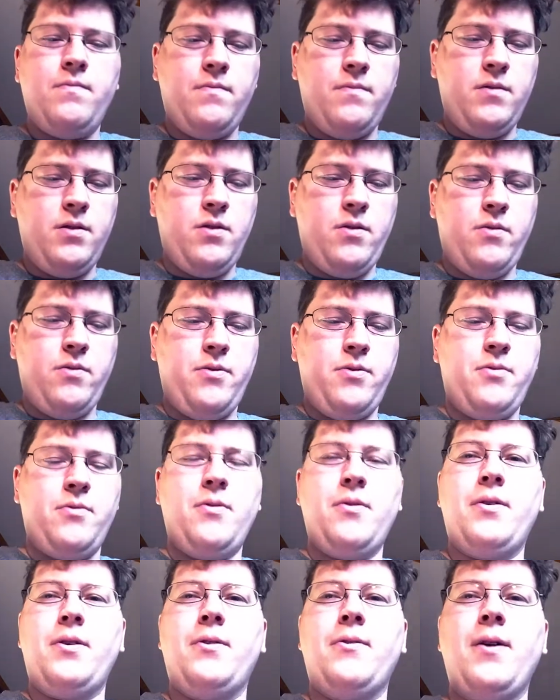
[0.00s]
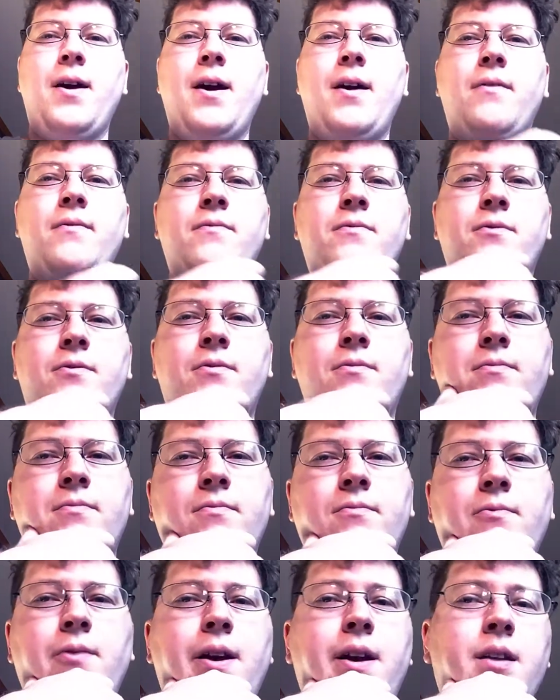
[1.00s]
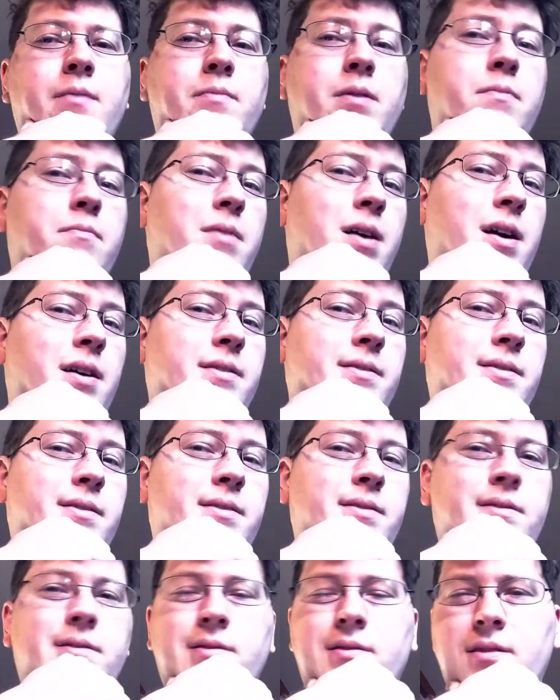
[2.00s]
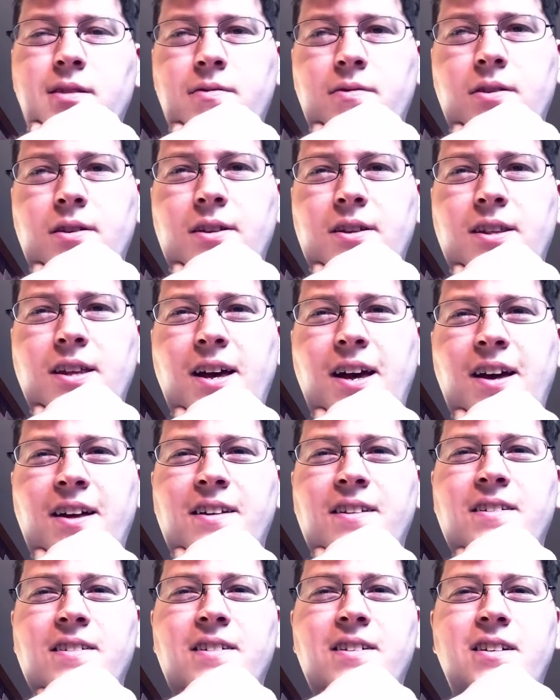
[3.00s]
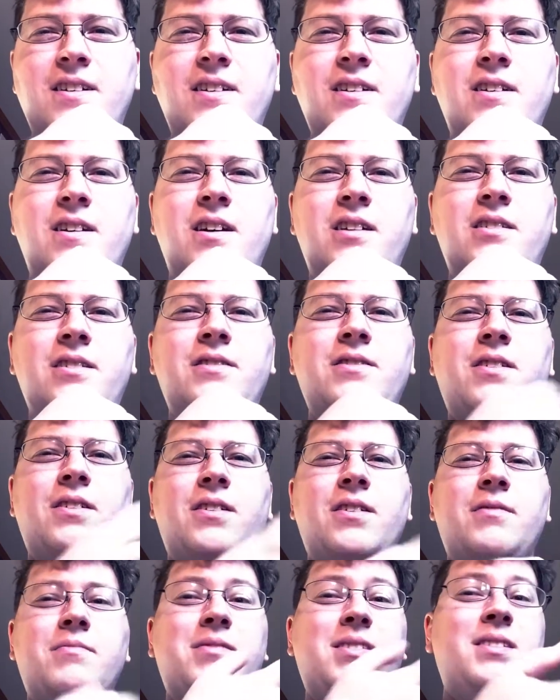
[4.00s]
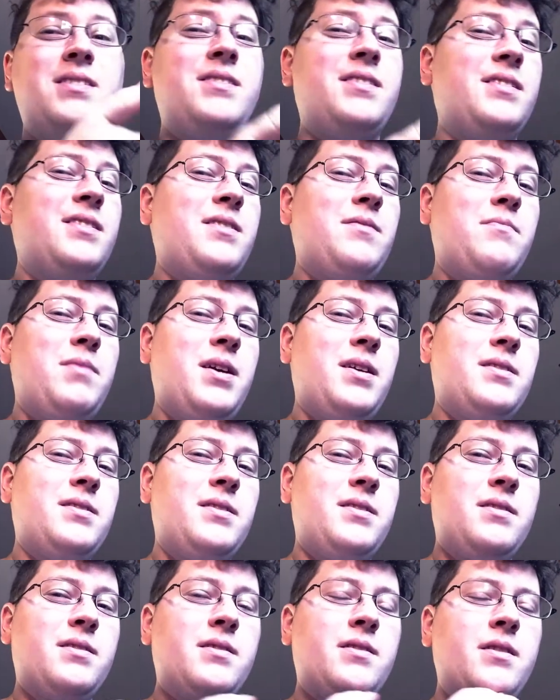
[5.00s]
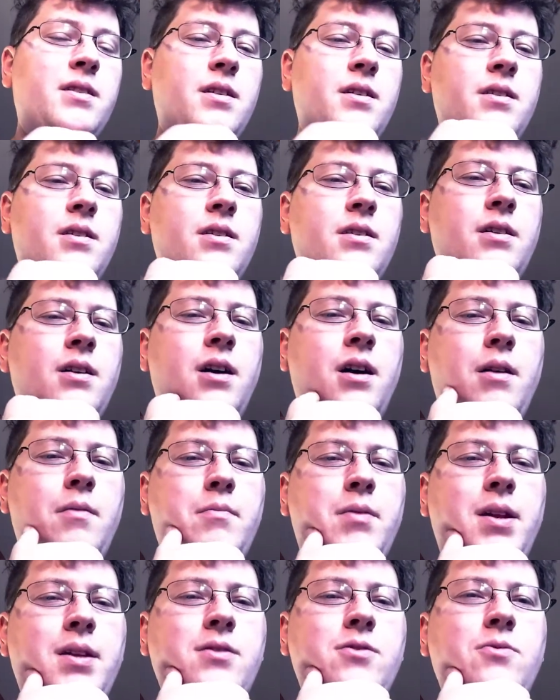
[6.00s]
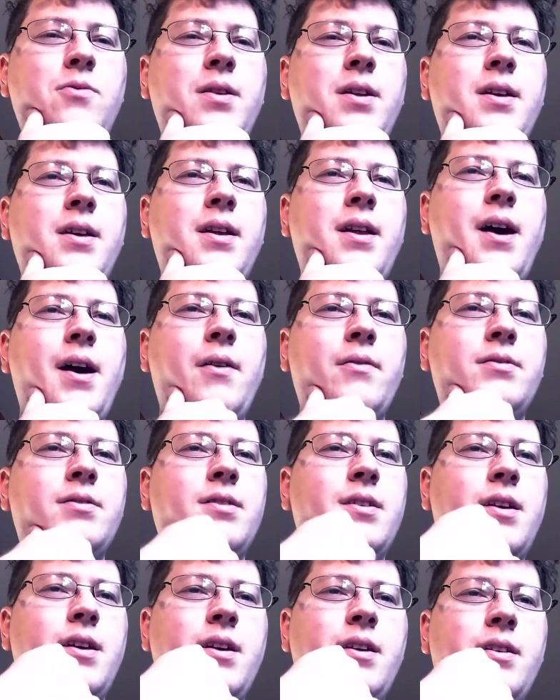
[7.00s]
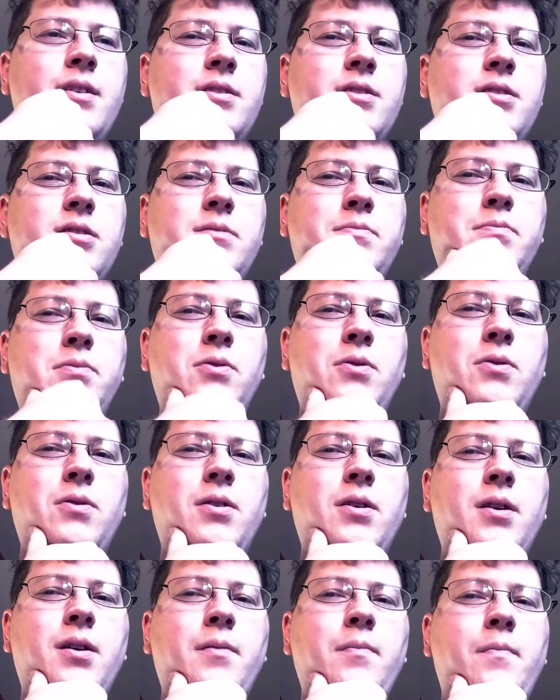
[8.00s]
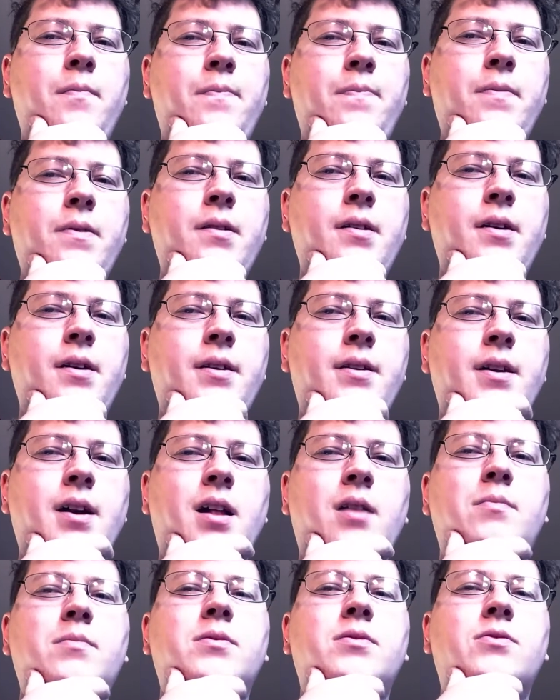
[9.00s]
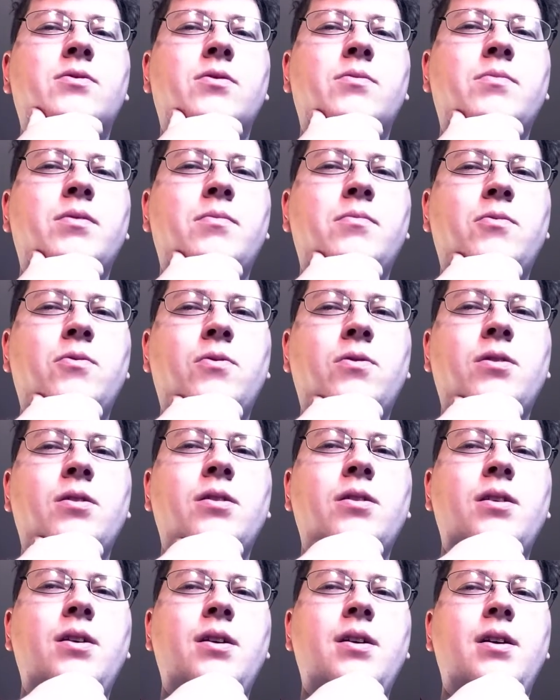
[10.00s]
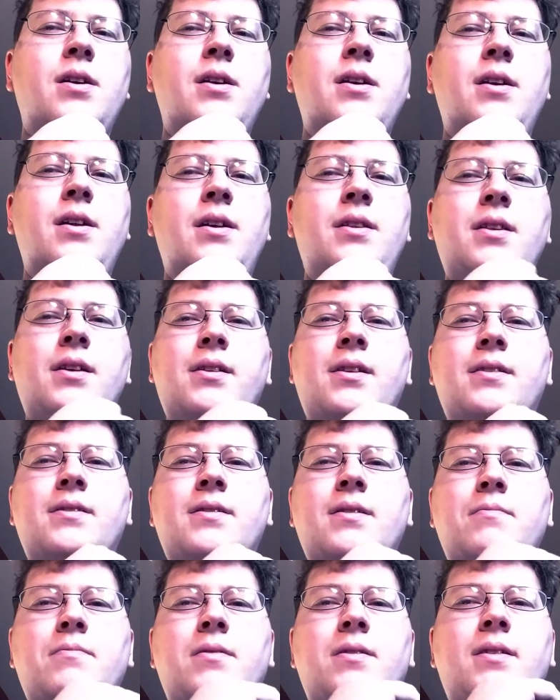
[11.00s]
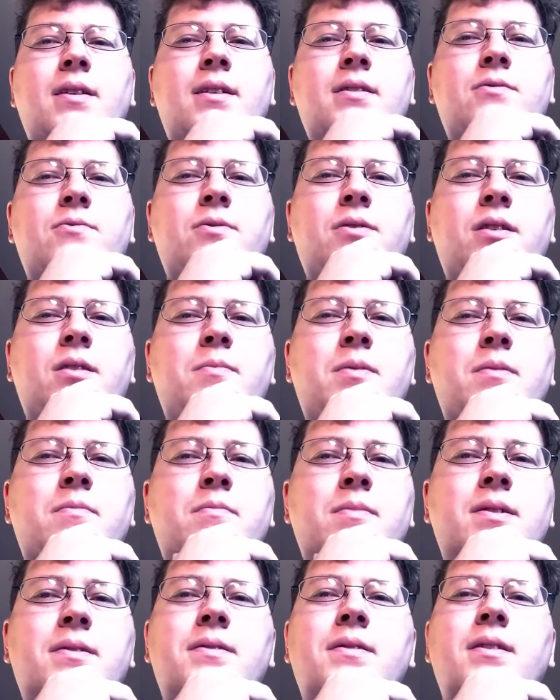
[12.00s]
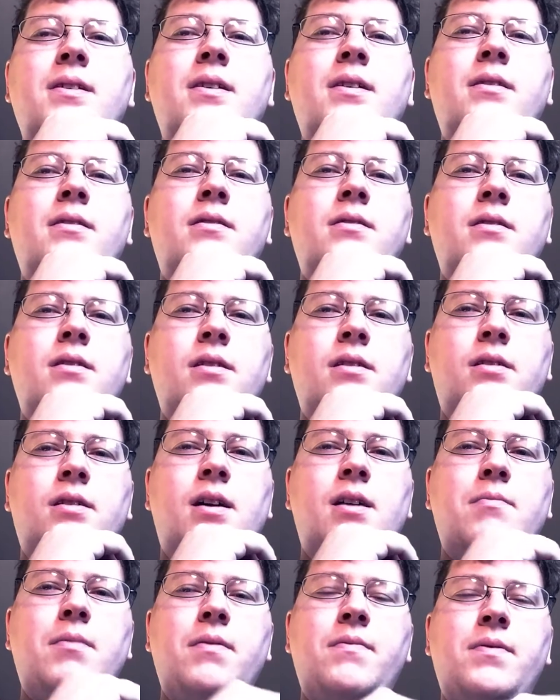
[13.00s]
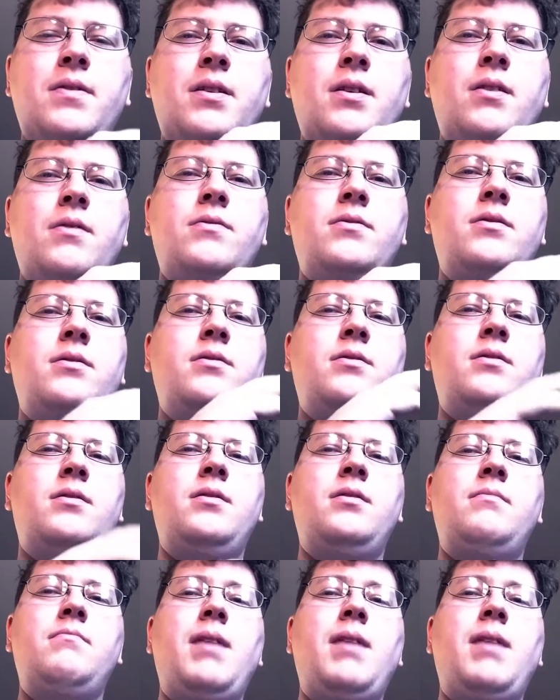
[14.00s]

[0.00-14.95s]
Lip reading: you know, throwing around for random unboxings and stuff like that, at least on a consistent basis. But I do want to get out and explore Kalamazoo a bit more. And I think that's something that's really been missing in a lot of my videos is the